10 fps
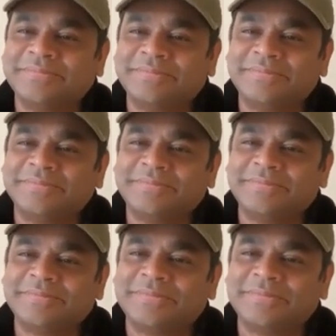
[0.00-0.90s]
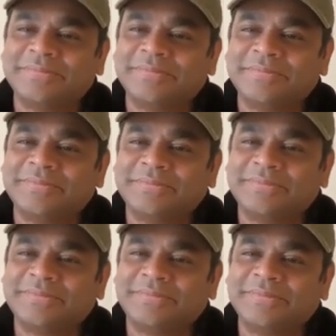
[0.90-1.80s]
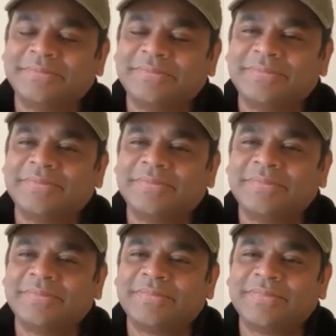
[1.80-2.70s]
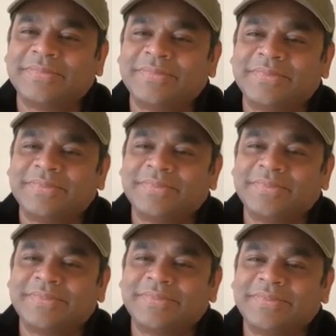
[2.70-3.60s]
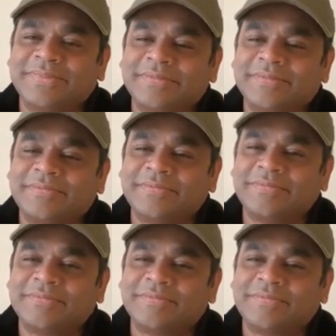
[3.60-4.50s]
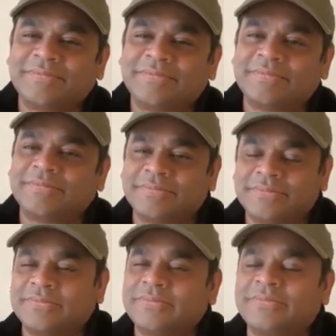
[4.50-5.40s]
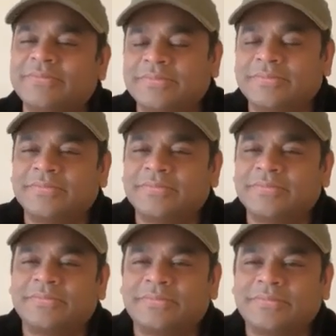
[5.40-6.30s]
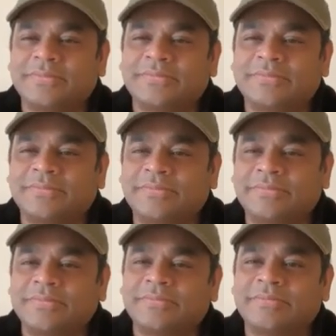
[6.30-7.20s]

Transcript: This person isn't speaking.